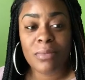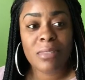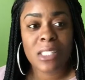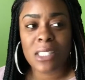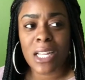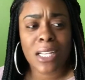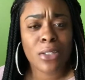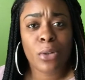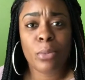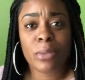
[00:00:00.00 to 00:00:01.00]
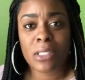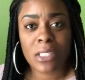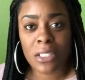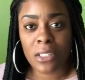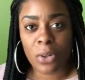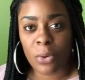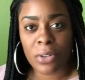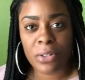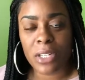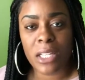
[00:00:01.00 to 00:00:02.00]
There's like no particular
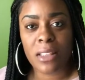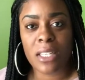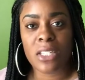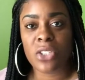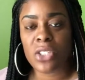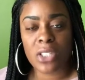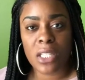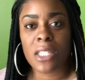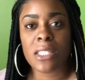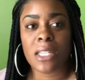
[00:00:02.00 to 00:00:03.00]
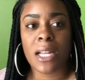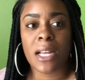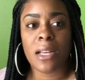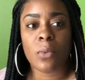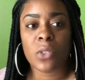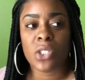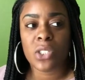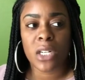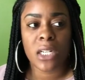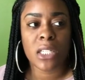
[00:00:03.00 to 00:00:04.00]
order or anything. It's just things that I was
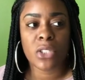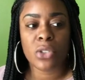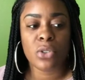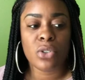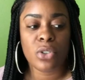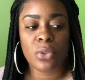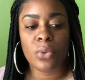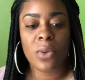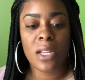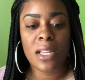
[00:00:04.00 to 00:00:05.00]
starting to do